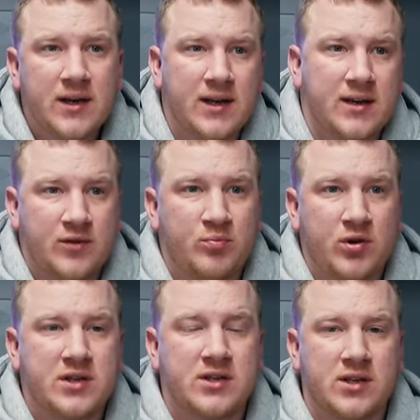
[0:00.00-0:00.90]
and if the
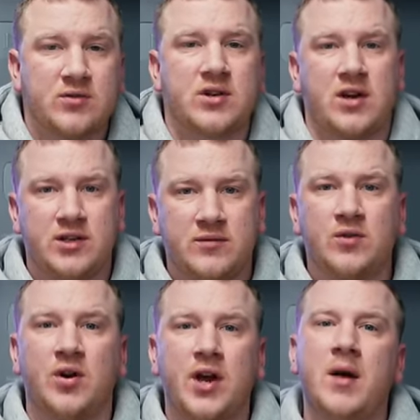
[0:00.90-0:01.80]
prices of those cars have
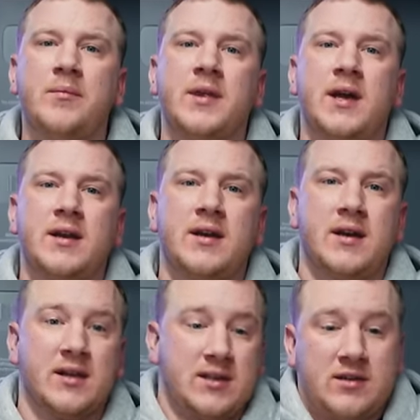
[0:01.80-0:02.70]
gone up, then
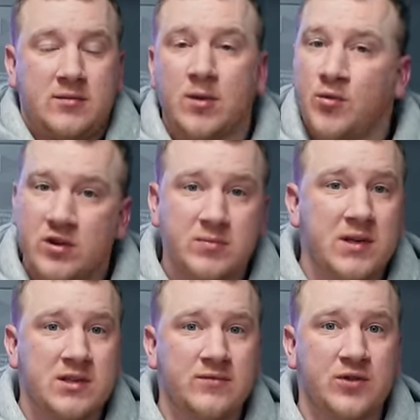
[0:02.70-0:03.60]
it's going to be more
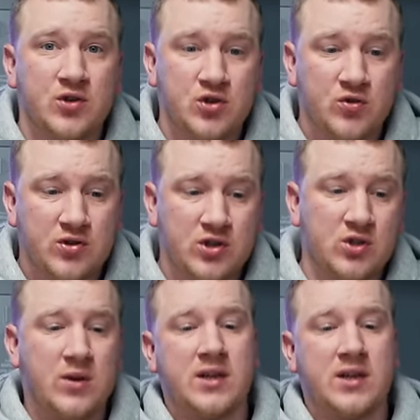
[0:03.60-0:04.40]
expensive for the insurers to do it.